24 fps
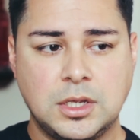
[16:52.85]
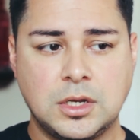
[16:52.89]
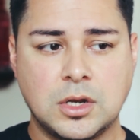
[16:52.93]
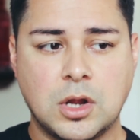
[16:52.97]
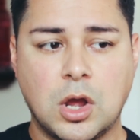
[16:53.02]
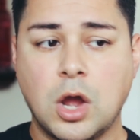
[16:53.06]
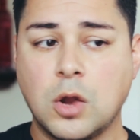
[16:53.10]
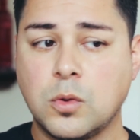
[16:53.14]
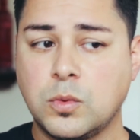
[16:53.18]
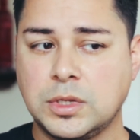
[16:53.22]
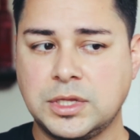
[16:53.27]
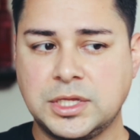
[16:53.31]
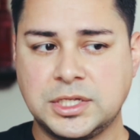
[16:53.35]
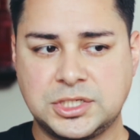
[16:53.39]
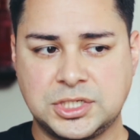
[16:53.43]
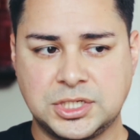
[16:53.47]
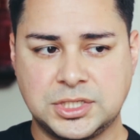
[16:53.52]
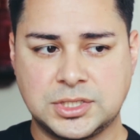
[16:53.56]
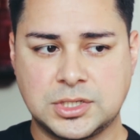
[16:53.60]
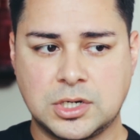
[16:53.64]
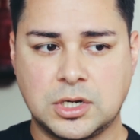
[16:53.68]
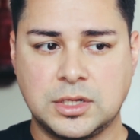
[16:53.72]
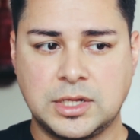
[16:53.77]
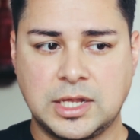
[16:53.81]
All
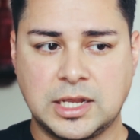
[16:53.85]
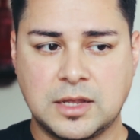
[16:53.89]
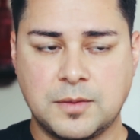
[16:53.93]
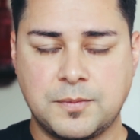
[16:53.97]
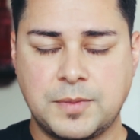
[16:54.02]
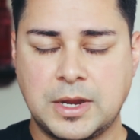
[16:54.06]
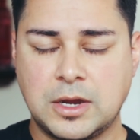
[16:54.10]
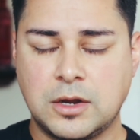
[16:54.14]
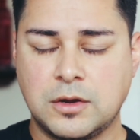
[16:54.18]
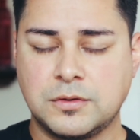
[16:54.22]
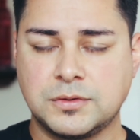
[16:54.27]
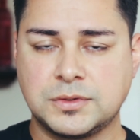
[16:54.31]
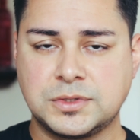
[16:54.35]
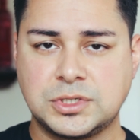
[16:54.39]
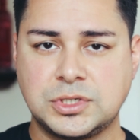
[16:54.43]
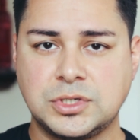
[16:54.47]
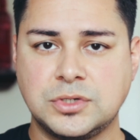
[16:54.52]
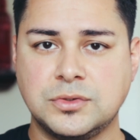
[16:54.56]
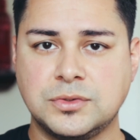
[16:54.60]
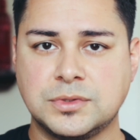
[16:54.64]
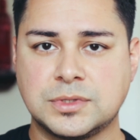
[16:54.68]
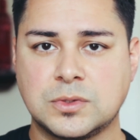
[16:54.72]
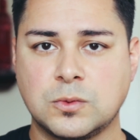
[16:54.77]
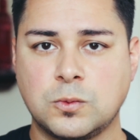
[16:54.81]
religions are like a pair of
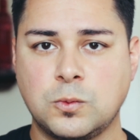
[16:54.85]
shoes.